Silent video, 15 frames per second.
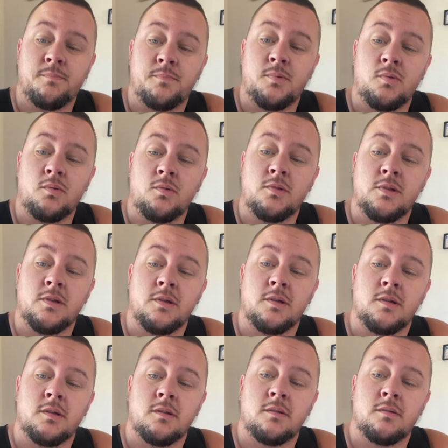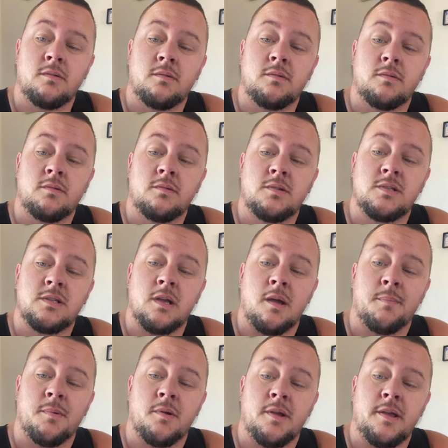pull the
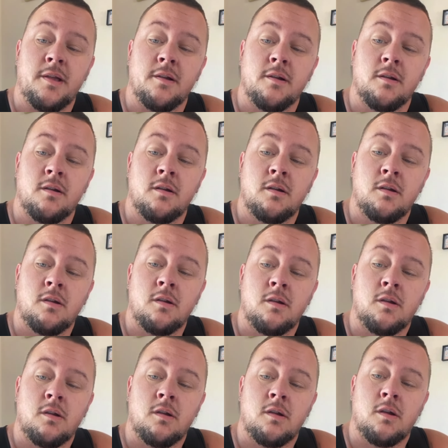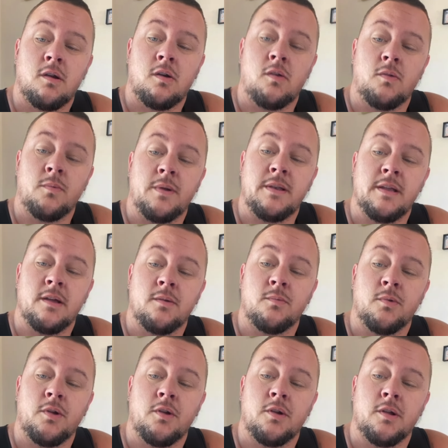stopper here all the way down where
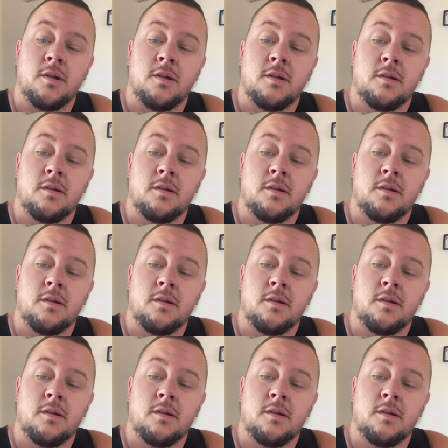you're gonna